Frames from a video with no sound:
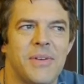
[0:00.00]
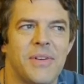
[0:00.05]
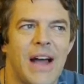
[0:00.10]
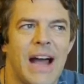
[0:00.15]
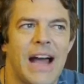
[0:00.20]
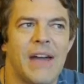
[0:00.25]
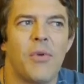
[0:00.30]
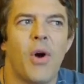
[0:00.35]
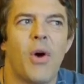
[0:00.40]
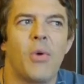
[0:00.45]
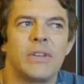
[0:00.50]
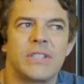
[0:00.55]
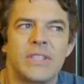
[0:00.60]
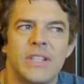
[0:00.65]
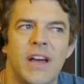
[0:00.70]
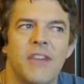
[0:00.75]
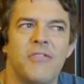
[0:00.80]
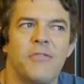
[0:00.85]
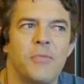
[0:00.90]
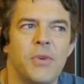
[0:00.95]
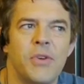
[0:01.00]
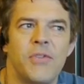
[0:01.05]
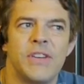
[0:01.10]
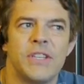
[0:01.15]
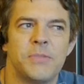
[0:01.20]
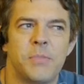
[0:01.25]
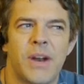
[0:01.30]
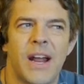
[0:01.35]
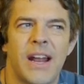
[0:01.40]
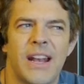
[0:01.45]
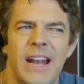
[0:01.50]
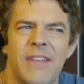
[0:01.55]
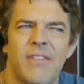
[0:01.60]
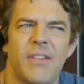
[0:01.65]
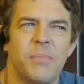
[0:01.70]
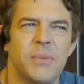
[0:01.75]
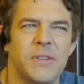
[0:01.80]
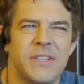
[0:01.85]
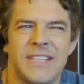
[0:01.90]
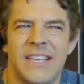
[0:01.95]
I've always loved movies, but I never
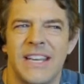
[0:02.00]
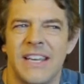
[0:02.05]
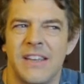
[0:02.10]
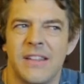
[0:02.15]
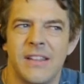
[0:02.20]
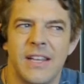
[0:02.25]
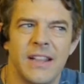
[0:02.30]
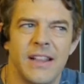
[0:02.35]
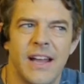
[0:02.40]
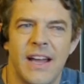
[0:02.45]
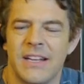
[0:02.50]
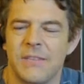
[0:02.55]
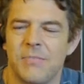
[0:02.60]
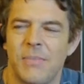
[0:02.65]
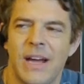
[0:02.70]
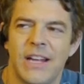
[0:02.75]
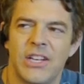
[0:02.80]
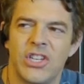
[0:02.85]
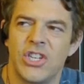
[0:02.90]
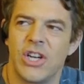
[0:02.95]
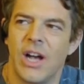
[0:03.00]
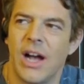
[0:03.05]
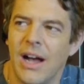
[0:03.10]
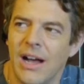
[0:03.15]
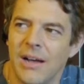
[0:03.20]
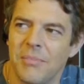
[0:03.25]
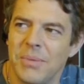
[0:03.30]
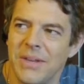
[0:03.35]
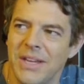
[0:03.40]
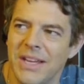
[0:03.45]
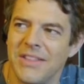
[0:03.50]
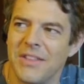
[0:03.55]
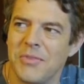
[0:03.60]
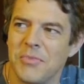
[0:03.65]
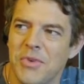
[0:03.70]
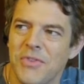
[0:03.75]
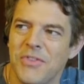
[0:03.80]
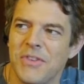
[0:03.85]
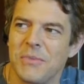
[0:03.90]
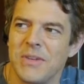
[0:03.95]
particularly liked my job in the
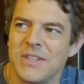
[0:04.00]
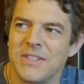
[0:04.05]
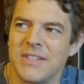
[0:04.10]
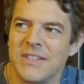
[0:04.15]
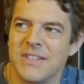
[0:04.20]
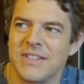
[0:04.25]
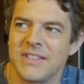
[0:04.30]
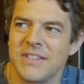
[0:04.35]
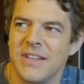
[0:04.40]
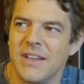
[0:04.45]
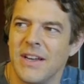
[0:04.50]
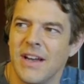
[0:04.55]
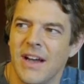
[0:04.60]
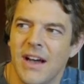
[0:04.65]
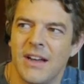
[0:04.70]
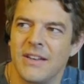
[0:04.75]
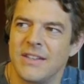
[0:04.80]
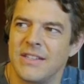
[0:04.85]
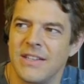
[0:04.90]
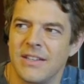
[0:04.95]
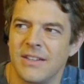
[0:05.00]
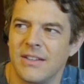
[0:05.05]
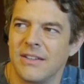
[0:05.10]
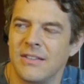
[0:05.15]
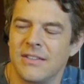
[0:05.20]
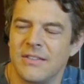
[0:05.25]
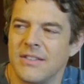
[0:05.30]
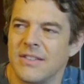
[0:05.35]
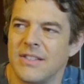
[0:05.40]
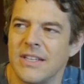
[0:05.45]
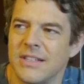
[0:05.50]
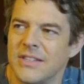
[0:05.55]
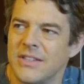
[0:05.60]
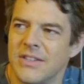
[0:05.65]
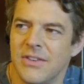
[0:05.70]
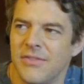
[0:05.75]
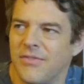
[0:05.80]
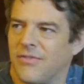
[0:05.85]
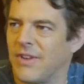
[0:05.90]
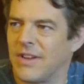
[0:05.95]
movie business until
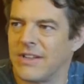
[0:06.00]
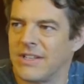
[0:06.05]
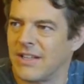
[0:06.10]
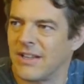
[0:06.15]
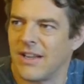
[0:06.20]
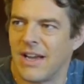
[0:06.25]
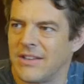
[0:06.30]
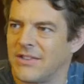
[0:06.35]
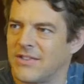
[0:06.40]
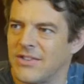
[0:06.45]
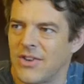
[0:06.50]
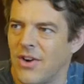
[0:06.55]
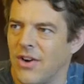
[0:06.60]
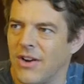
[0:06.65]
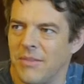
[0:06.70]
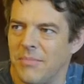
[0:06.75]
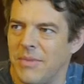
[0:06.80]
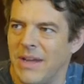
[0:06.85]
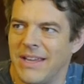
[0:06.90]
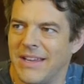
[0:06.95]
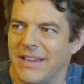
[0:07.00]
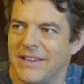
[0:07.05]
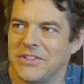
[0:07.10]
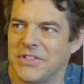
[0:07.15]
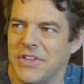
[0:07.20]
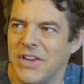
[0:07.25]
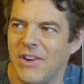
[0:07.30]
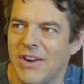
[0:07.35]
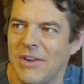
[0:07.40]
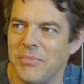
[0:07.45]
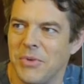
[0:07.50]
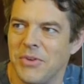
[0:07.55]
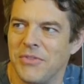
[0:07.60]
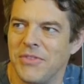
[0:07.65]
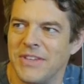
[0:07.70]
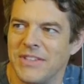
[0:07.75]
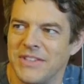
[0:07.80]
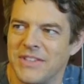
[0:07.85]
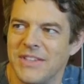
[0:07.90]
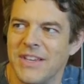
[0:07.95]
I started making scary
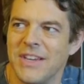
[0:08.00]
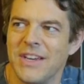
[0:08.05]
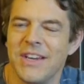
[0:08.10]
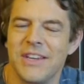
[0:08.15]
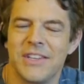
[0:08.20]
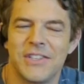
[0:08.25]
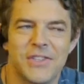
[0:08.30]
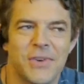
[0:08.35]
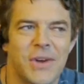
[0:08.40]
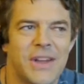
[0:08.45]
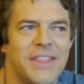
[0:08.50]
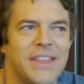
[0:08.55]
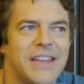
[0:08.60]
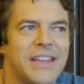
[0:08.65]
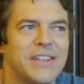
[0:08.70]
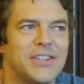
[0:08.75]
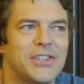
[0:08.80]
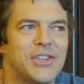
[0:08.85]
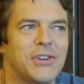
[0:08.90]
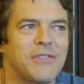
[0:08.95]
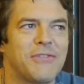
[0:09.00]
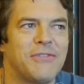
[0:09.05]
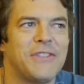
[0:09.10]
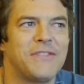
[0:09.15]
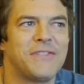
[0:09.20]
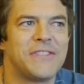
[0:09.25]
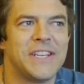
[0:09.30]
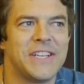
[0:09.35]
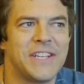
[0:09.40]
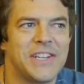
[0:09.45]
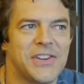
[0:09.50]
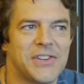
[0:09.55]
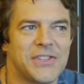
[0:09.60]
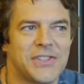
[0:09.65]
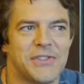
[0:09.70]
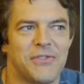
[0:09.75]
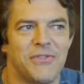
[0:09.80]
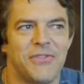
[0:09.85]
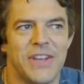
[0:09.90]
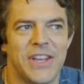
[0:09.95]
movies. So I think it took 15 years
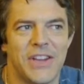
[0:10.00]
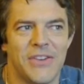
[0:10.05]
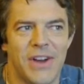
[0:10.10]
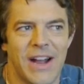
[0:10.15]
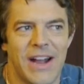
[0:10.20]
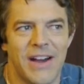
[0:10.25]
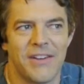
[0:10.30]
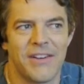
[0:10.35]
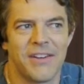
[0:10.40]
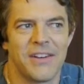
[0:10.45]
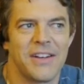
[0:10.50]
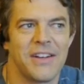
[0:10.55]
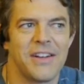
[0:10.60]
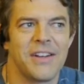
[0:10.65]
to figure out